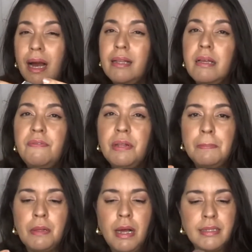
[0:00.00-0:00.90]
I love
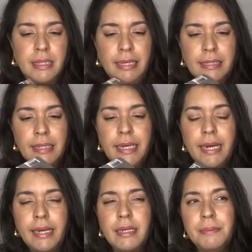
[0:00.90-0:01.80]
Lip Gloss
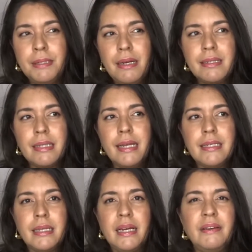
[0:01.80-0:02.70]
Leslie, and Lip Gloss Leslie,